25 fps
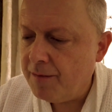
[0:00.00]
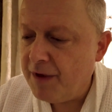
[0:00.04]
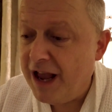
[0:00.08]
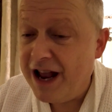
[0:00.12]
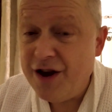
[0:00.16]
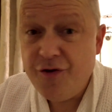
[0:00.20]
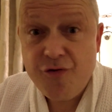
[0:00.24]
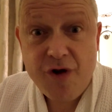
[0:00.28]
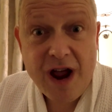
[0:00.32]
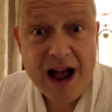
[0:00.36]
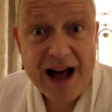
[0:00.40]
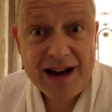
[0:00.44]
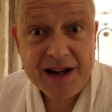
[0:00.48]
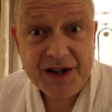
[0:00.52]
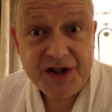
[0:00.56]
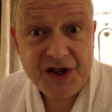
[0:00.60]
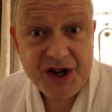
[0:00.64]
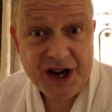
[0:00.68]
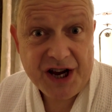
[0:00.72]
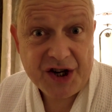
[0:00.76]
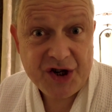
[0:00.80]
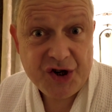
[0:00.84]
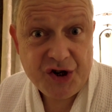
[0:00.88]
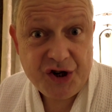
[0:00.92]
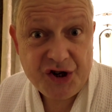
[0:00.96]
In
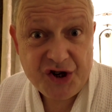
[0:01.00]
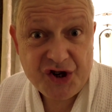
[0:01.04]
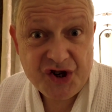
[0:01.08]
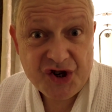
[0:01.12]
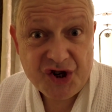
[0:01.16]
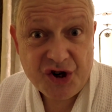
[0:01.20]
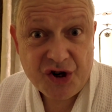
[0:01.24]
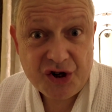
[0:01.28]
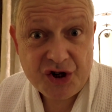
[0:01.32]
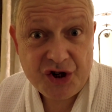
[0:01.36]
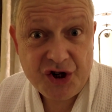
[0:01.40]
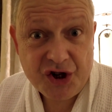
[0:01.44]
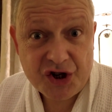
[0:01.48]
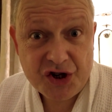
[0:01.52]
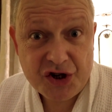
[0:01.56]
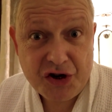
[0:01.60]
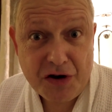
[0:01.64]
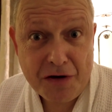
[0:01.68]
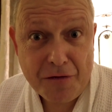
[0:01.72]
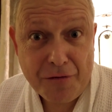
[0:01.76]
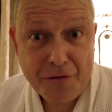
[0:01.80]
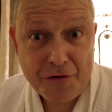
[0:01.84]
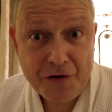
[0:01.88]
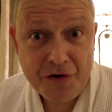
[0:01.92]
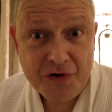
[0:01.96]
reality, I should have stuck just to
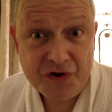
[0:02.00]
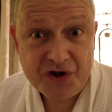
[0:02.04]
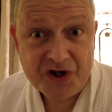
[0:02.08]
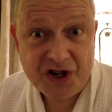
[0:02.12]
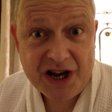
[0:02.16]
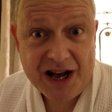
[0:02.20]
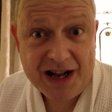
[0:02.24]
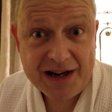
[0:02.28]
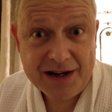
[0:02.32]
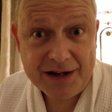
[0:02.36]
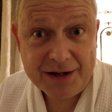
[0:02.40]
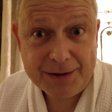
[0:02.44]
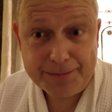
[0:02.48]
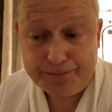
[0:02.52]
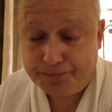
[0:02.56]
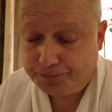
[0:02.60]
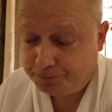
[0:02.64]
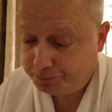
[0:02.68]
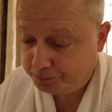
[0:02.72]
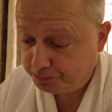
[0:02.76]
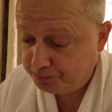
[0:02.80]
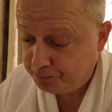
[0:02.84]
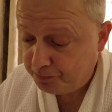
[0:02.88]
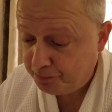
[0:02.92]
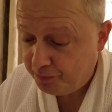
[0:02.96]
the fruit salad
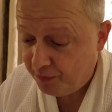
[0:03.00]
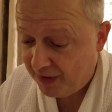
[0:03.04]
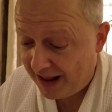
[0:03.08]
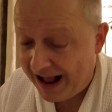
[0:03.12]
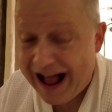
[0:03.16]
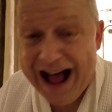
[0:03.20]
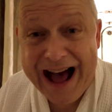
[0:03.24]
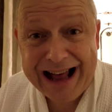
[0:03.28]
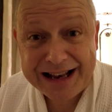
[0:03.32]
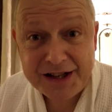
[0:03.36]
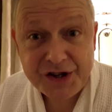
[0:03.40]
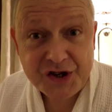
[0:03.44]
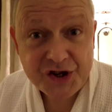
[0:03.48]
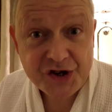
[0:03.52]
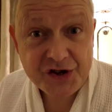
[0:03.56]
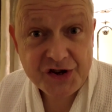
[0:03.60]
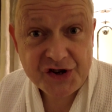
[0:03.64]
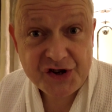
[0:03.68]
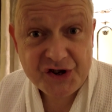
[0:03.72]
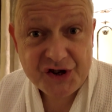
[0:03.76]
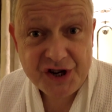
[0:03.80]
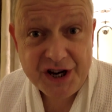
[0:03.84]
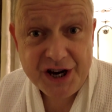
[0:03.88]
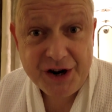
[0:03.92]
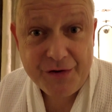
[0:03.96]
and to the
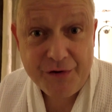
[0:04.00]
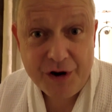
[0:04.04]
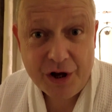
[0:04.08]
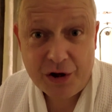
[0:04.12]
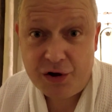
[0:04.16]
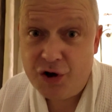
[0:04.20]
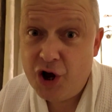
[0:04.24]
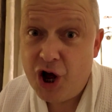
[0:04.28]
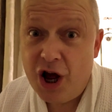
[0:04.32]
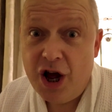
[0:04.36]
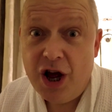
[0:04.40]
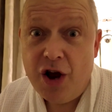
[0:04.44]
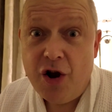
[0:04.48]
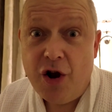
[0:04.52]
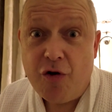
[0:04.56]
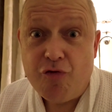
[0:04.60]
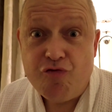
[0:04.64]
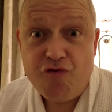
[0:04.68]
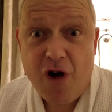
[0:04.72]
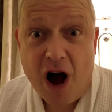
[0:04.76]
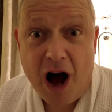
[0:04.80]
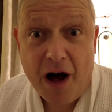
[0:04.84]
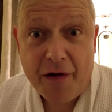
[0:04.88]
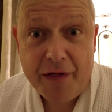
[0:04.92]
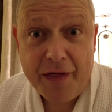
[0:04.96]
cereal
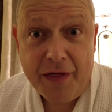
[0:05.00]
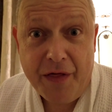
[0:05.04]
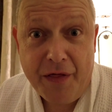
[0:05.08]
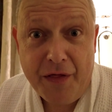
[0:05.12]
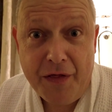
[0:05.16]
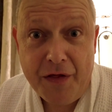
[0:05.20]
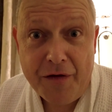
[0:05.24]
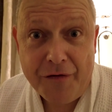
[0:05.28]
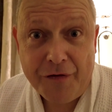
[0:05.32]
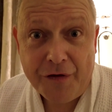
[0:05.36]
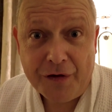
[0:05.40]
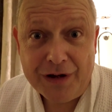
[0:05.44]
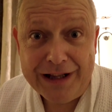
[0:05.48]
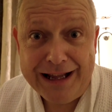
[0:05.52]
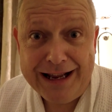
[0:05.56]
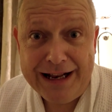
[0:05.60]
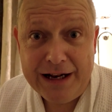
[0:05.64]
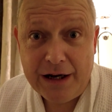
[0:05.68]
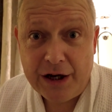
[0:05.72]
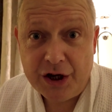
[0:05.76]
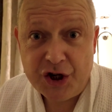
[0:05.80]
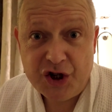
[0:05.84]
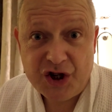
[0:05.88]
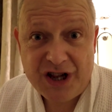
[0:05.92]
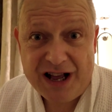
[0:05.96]
rather than the full
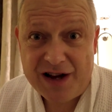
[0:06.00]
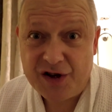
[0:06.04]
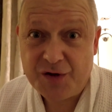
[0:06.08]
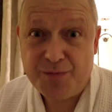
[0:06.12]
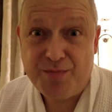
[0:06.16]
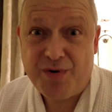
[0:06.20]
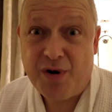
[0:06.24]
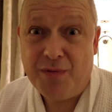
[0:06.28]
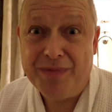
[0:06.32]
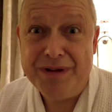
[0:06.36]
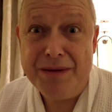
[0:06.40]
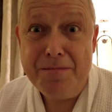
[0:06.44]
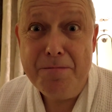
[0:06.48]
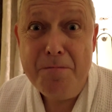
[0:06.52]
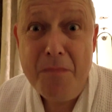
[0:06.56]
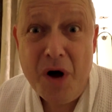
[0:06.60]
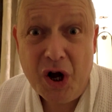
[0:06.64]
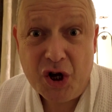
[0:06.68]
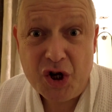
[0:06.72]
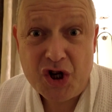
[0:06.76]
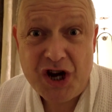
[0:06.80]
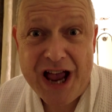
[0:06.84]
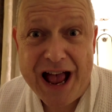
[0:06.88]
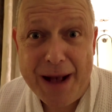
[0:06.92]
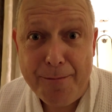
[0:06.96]
English. That's probably
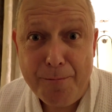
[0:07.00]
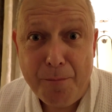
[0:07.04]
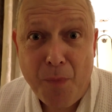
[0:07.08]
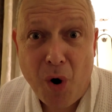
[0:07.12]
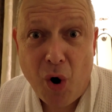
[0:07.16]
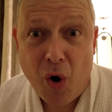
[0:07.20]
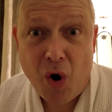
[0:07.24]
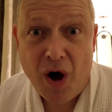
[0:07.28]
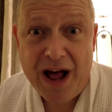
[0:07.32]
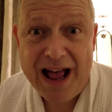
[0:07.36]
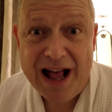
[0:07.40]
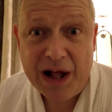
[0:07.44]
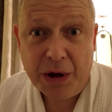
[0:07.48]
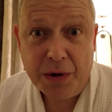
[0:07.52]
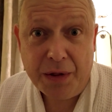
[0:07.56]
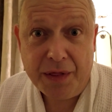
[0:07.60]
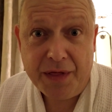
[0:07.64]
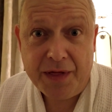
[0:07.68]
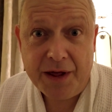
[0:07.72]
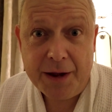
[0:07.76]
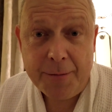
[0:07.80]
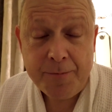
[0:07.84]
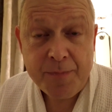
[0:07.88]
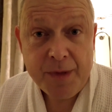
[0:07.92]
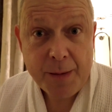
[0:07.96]
much more
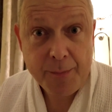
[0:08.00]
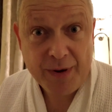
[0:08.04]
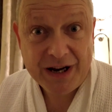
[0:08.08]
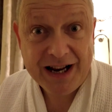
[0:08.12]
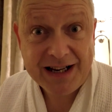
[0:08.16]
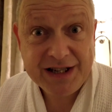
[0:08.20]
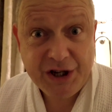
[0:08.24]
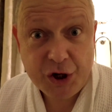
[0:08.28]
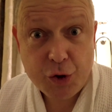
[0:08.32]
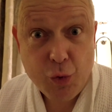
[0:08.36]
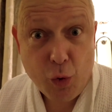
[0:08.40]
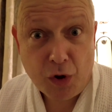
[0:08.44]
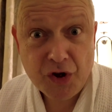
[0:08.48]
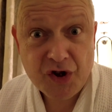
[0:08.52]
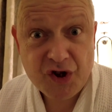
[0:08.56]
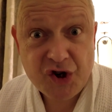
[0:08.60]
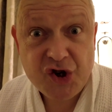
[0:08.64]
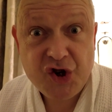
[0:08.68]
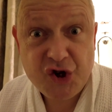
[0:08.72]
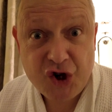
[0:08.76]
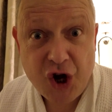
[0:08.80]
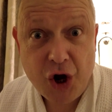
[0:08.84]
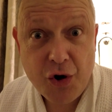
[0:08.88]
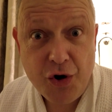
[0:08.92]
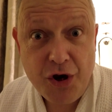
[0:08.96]
healthy. But I did want to
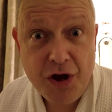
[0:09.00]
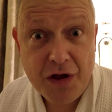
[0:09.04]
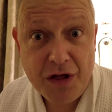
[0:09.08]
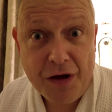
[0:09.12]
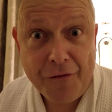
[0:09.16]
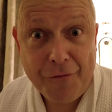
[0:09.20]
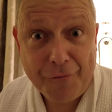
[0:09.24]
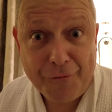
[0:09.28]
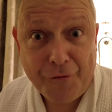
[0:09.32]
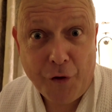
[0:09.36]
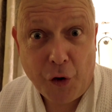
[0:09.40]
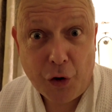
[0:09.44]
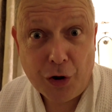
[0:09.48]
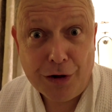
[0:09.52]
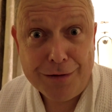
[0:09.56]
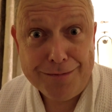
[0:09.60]
show you the full